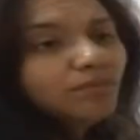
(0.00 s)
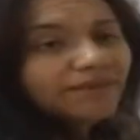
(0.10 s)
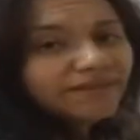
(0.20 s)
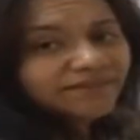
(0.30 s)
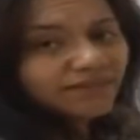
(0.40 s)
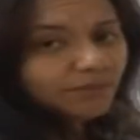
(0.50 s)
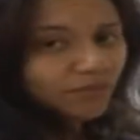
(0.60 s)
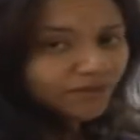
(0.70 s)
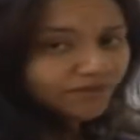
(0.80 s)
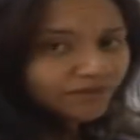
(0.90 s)
melting
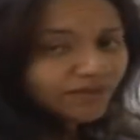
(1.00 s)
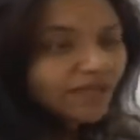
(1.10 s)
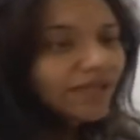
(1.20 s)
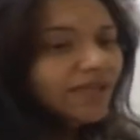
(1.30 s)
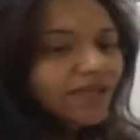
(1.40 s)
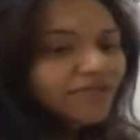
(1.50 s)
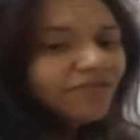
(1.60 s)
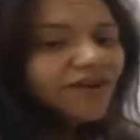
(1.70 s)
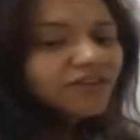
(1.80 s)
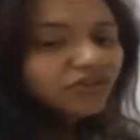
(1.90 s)
point. If
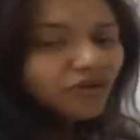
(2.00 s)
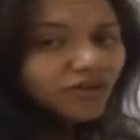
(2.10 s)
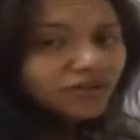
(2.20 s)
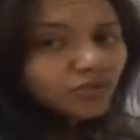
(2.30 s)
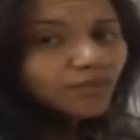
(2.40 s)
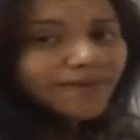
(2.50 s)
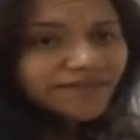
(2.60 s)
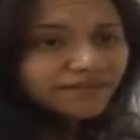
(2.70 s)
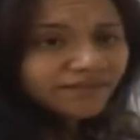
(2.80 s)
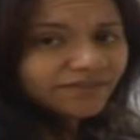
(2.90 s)
I try to
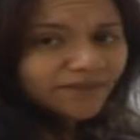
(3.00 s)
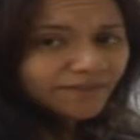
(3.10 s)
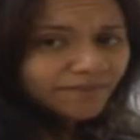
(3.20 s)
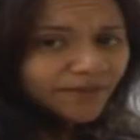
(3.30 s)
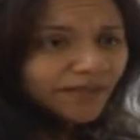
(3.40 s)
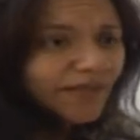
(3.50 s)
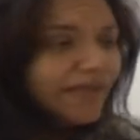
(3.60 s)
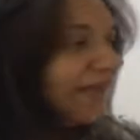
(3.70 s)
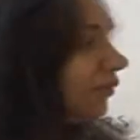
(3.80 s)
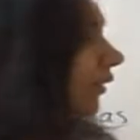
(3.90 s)
melt them,
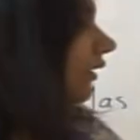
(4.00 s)
it will